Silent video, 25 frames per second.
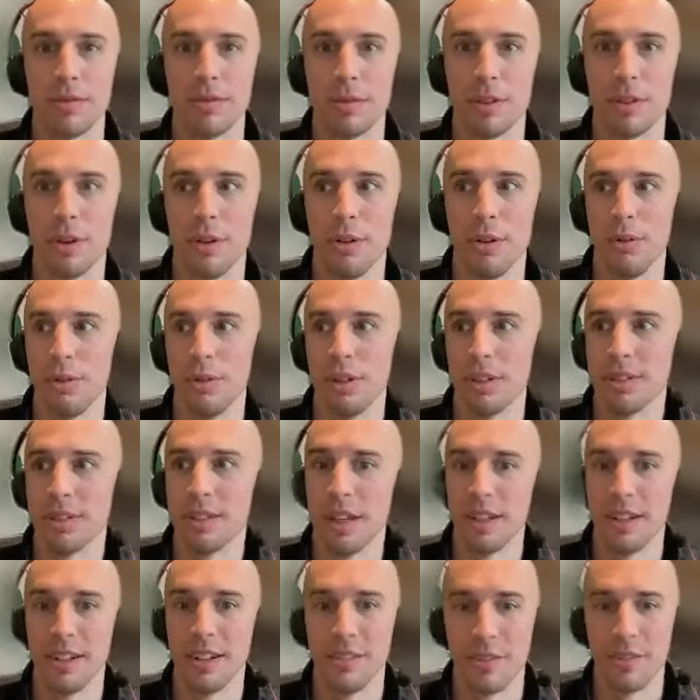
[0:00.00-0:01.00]
of code
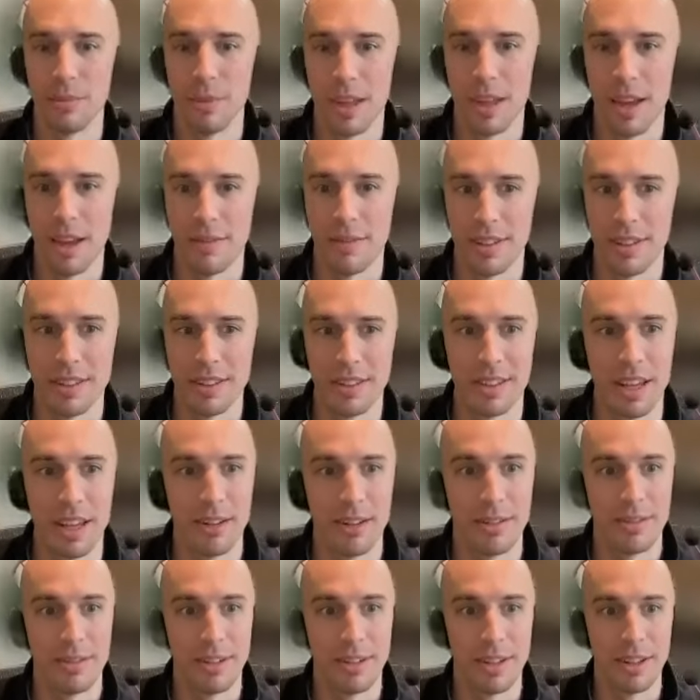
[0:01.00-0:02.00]
descending from the heavens
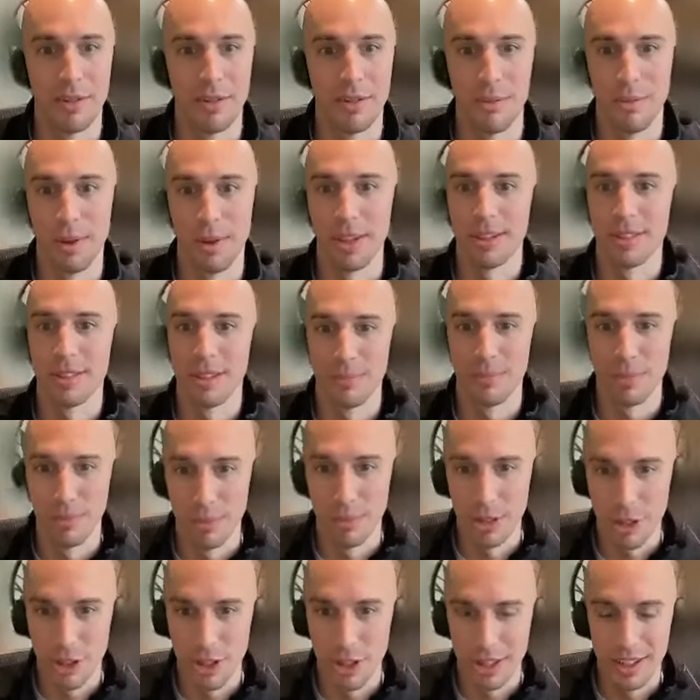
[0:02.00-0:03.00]
that wakes up the
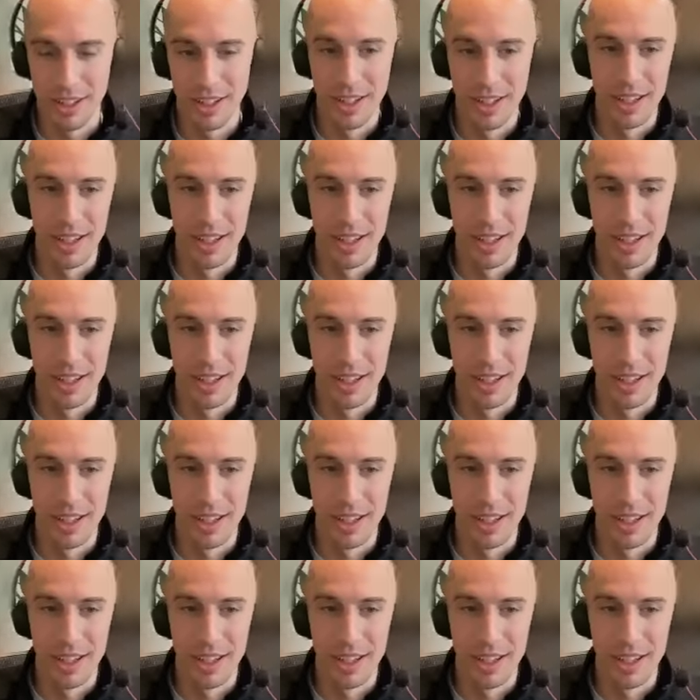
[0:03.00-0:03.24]
machine.